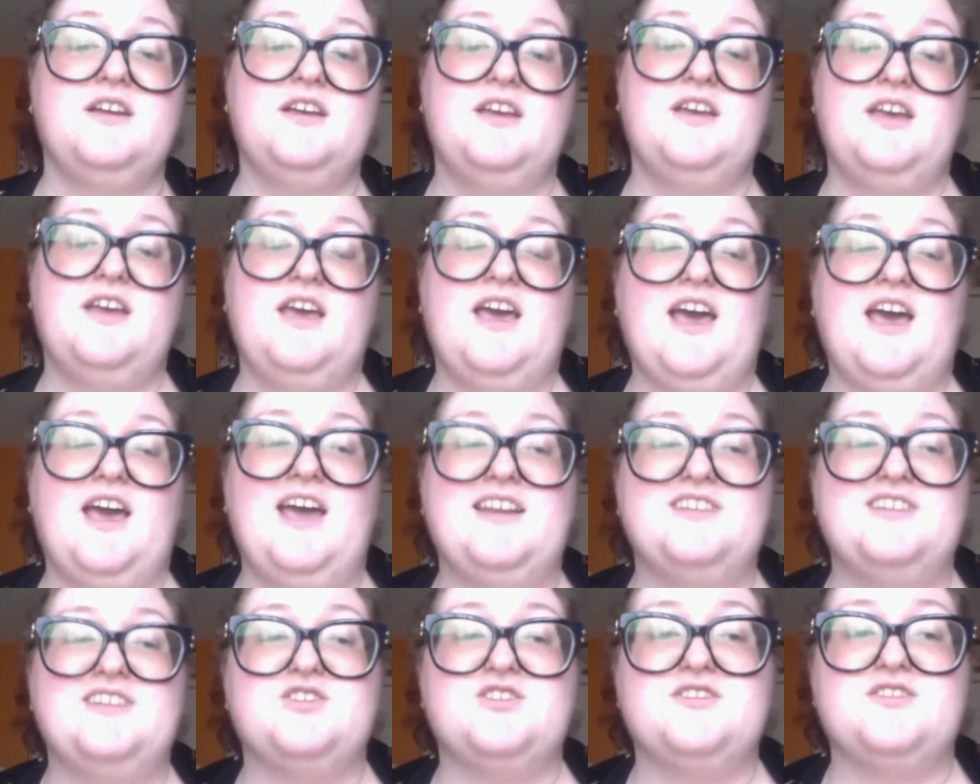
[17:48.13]
And
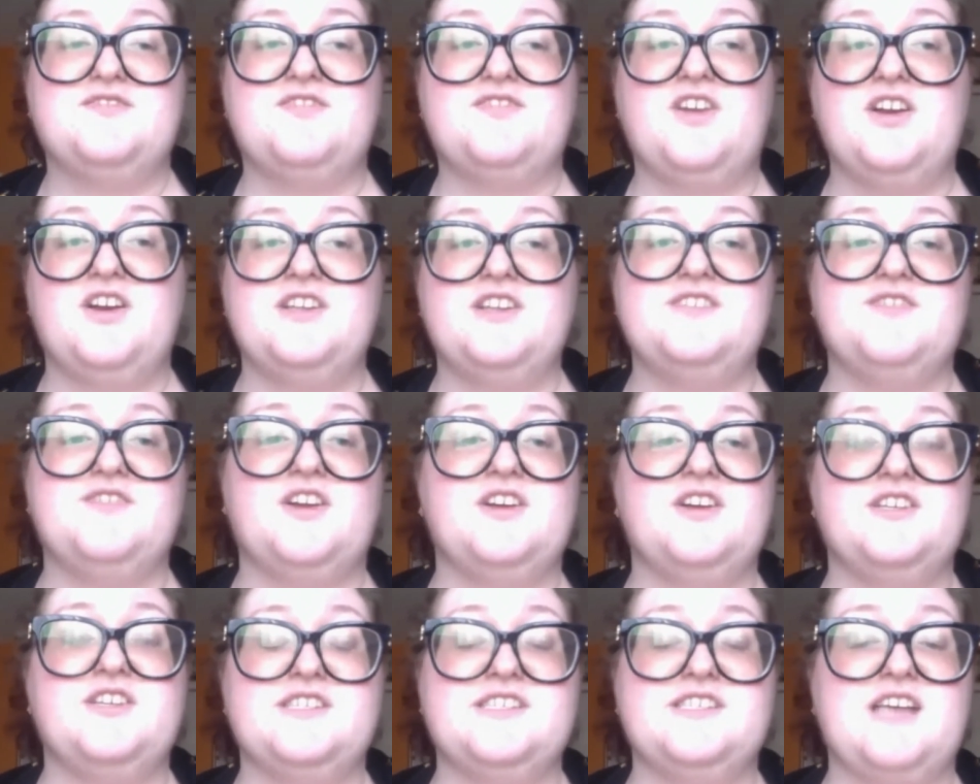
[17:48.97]
it's just very,
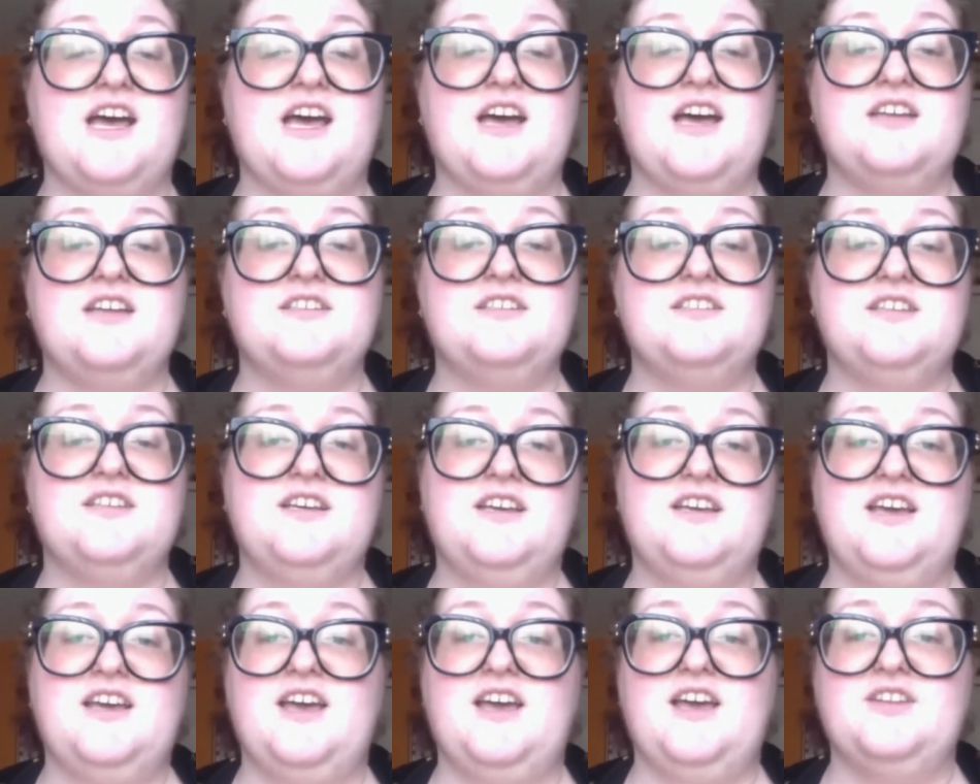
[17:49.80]
very sad.
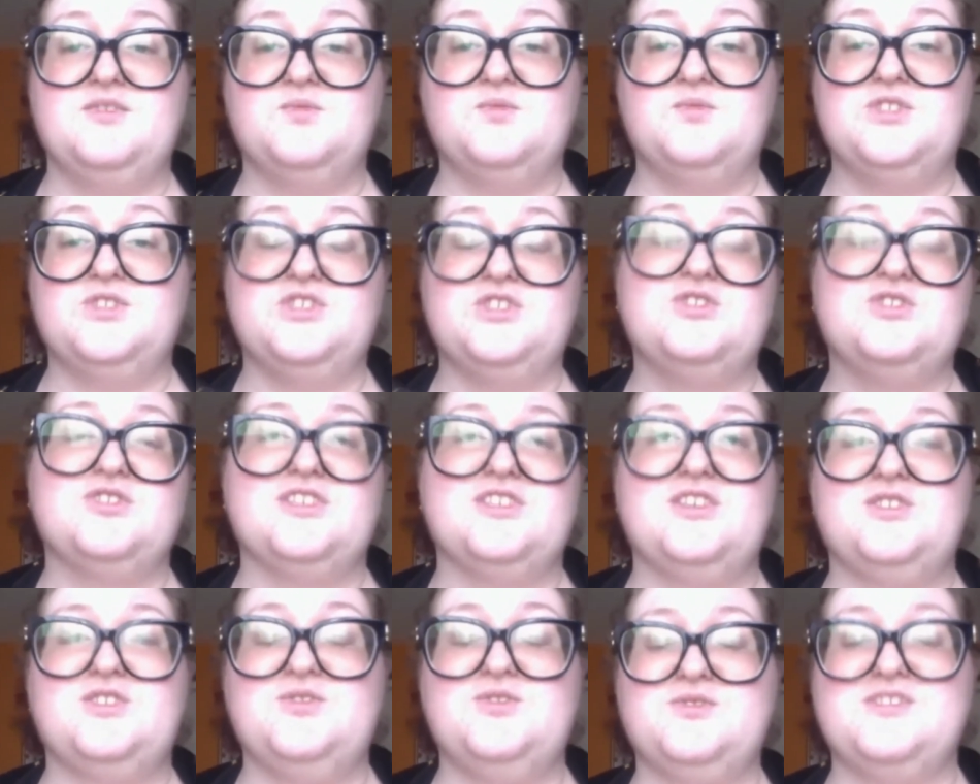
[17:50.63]
And when Juliette
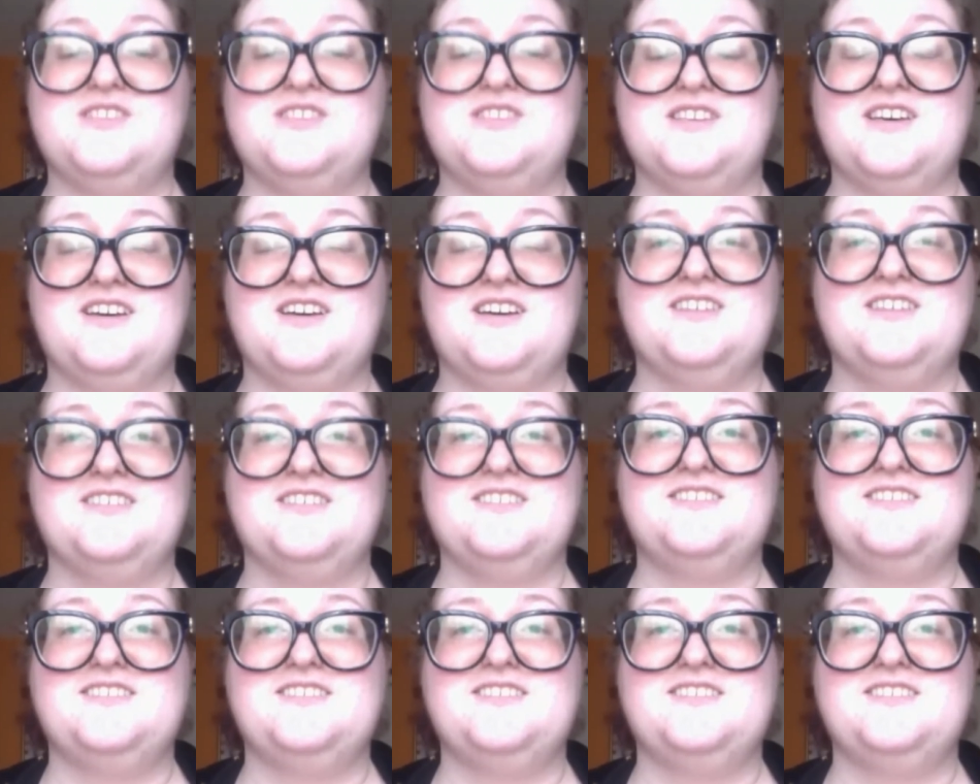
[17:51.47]
used the,